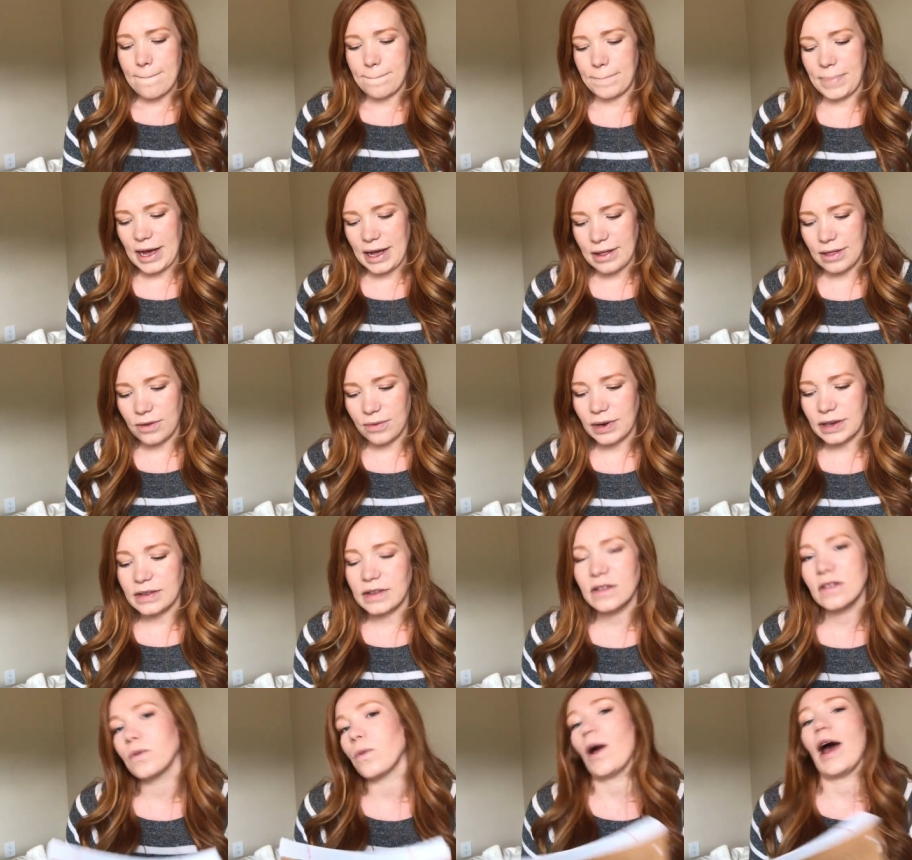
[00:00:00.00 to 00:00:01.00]
But the
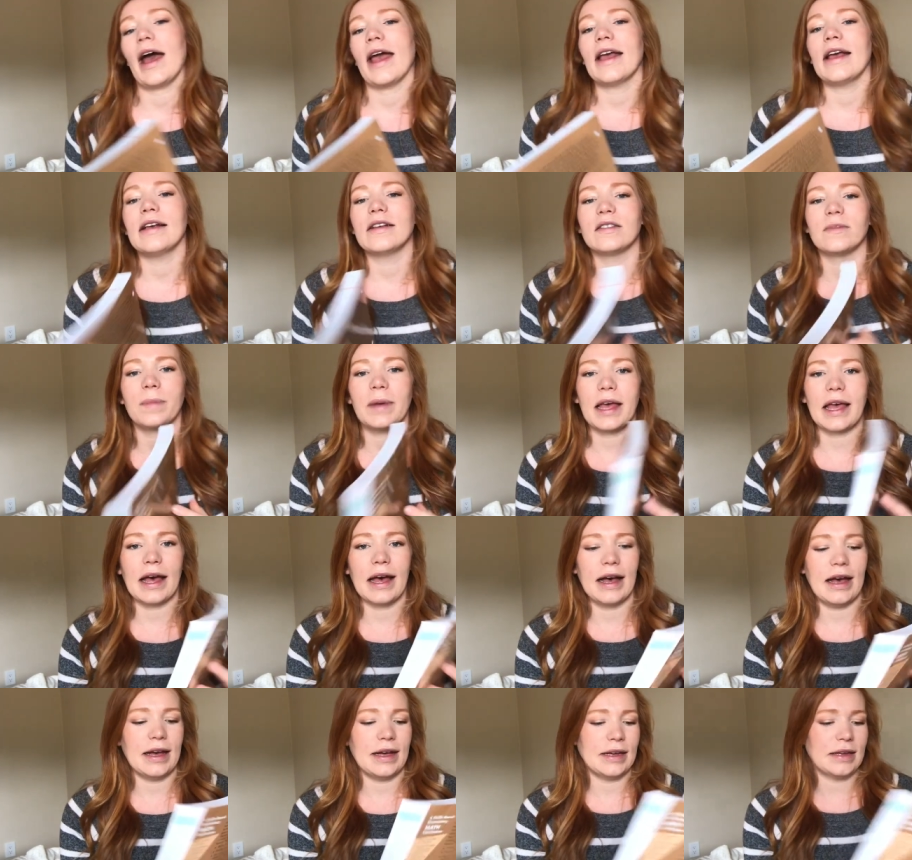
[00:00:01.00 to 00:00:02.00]
reasons why is
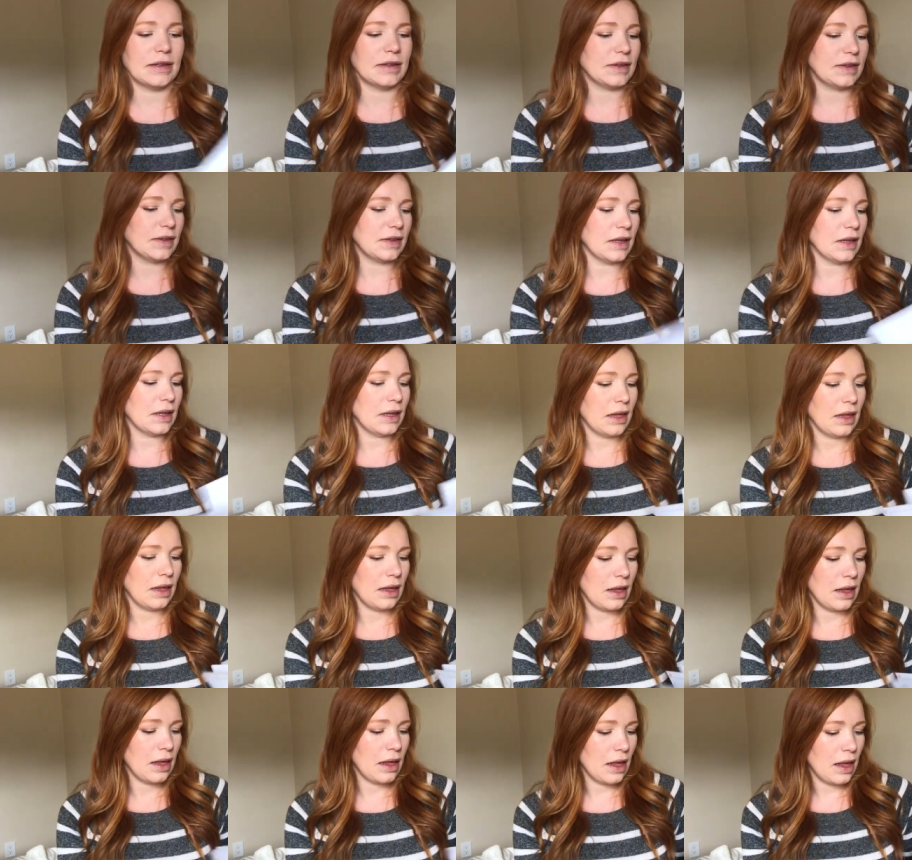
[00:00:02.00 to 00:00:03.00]
because
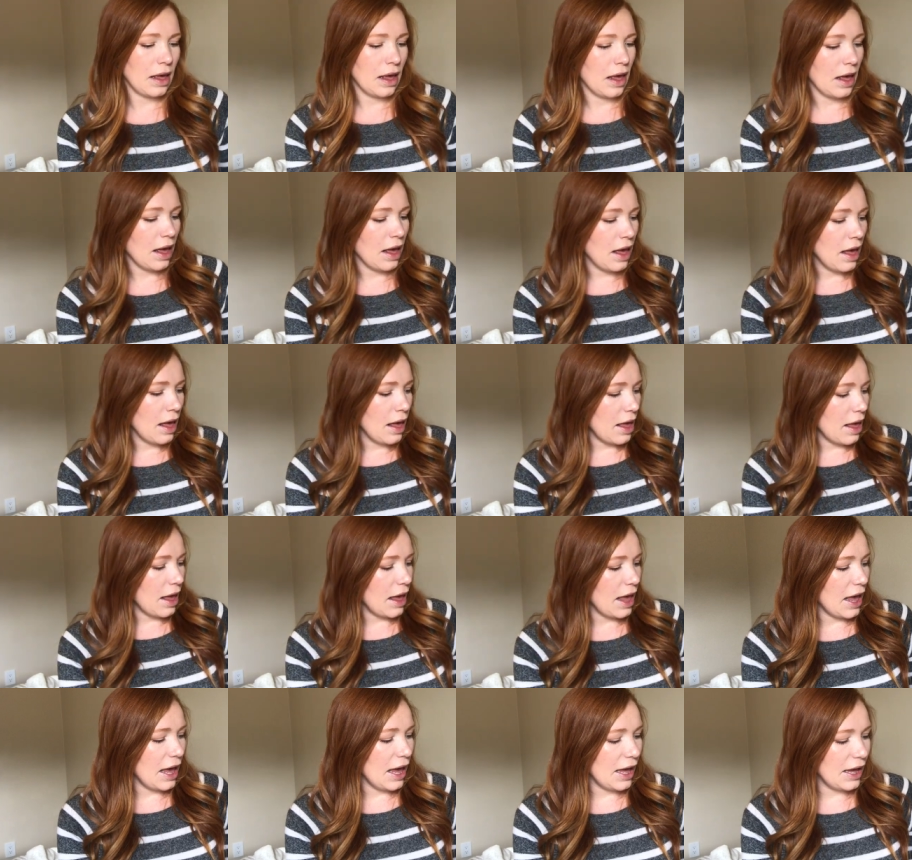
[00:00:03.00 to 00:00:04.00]

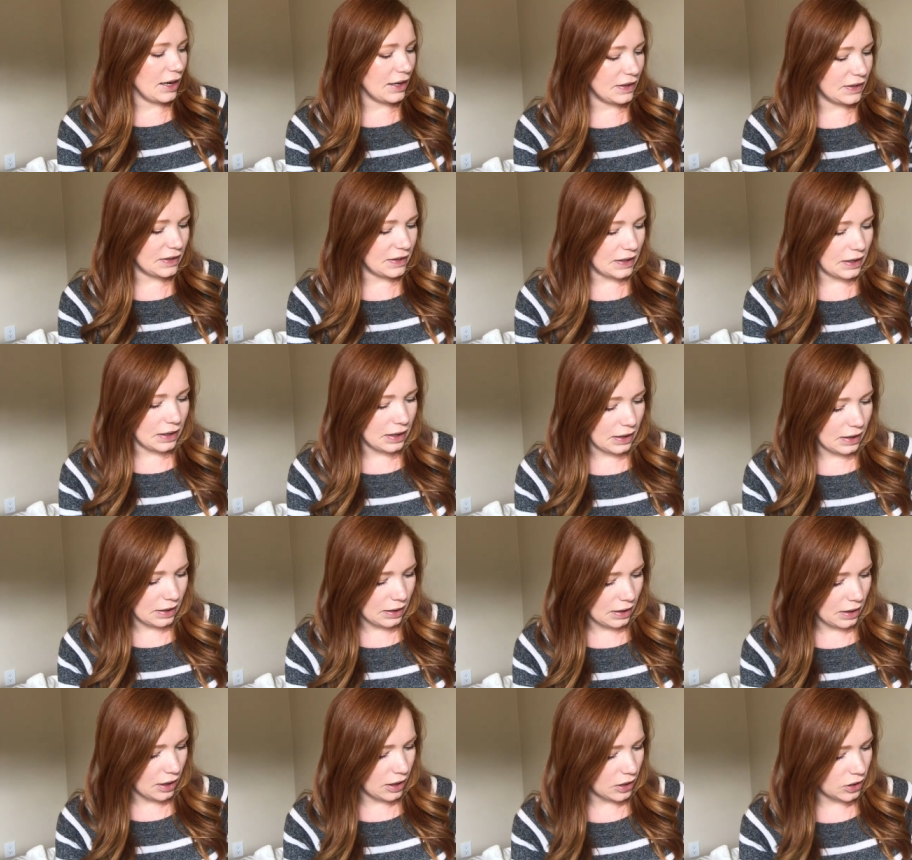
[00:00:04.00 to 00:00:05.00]
it,
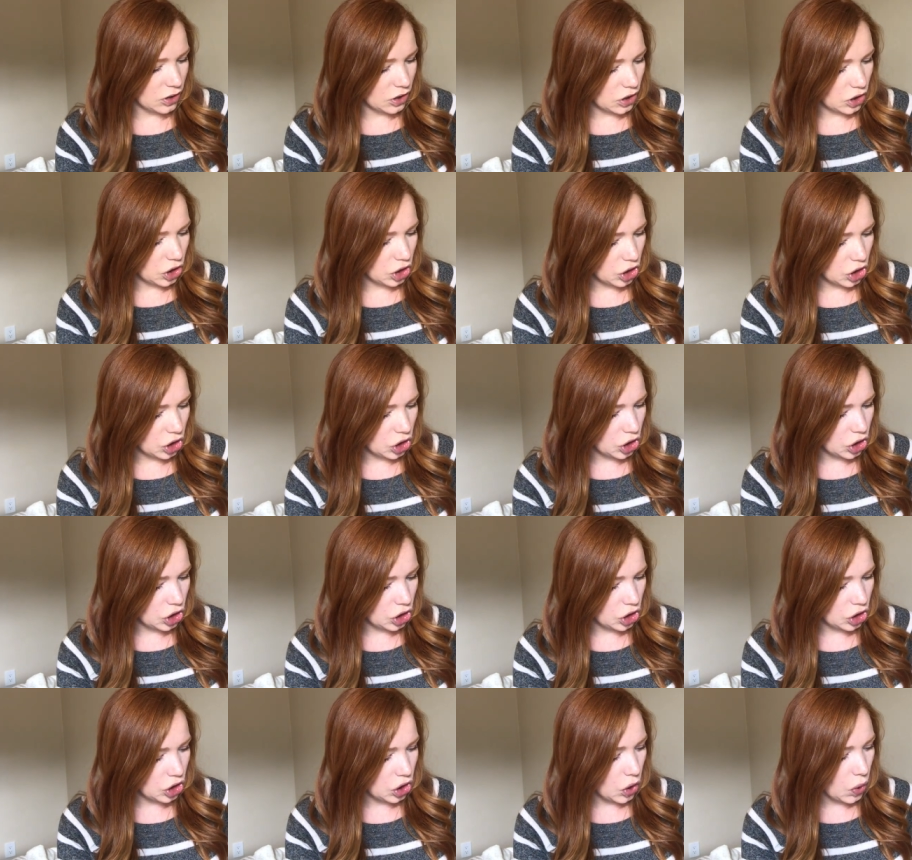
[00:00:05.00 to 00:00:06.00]
I'll just
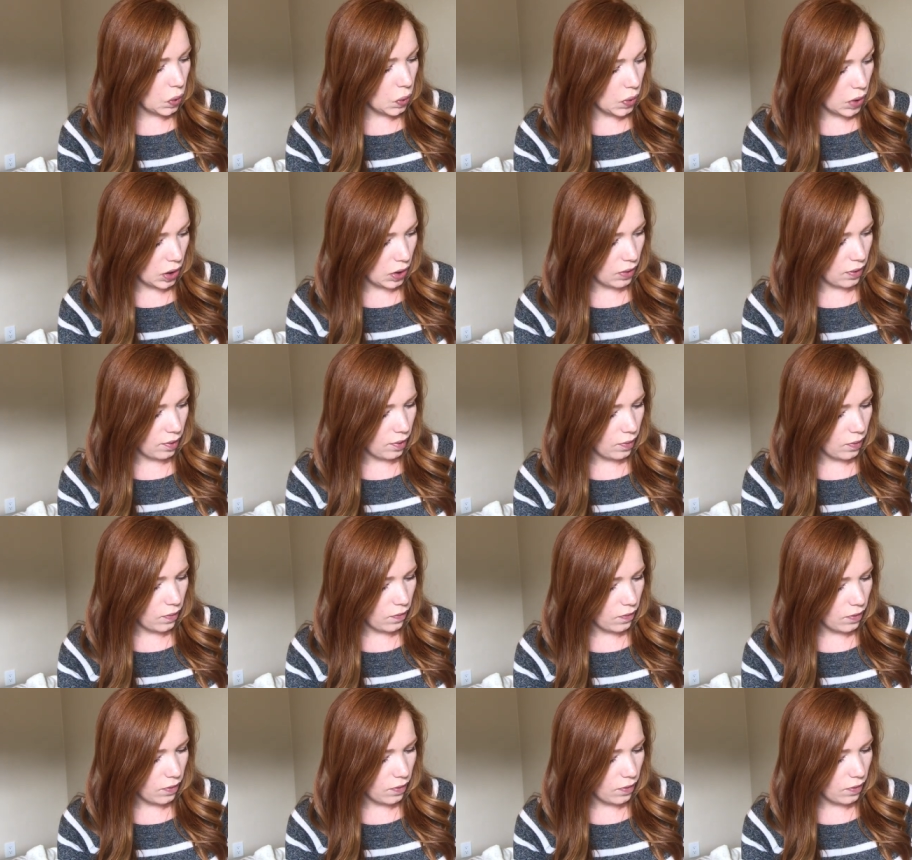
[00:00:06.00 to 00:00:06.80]
show you